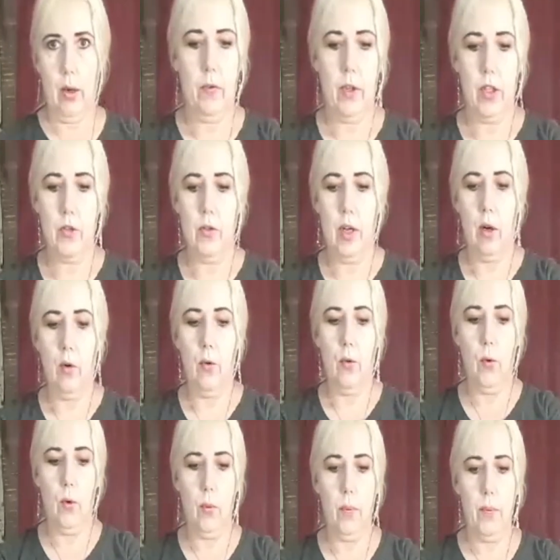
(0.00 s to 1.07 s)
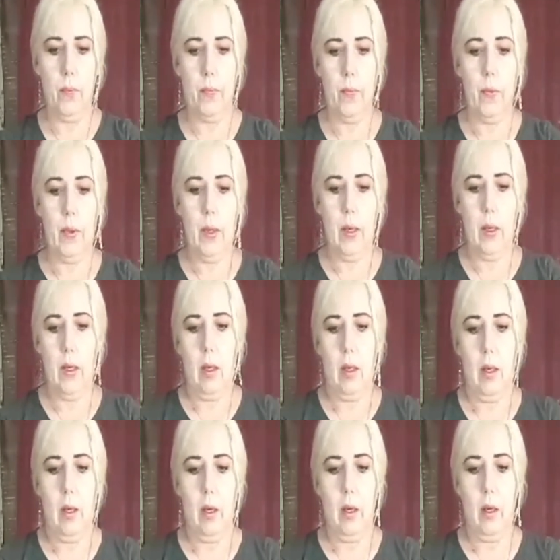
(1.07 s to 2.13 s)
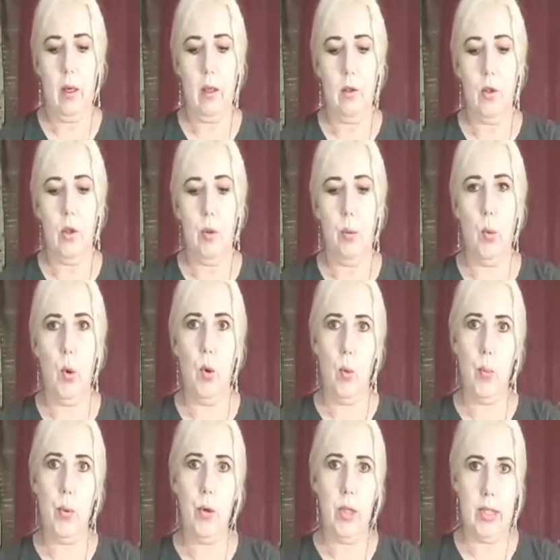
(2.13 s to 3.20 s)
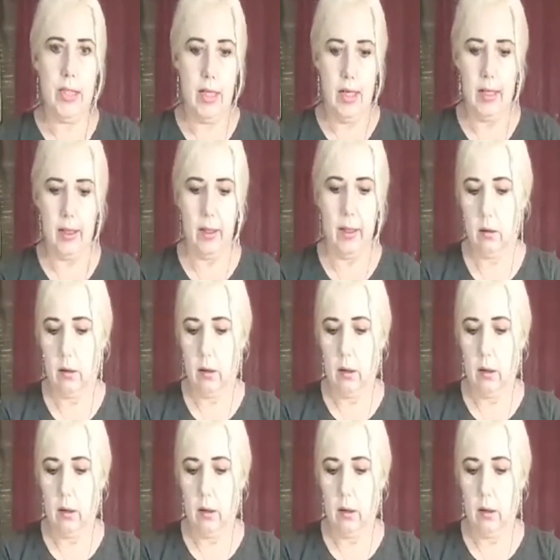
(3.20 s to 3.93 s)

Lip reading: fresh flower foam into the bowl, put it tightly.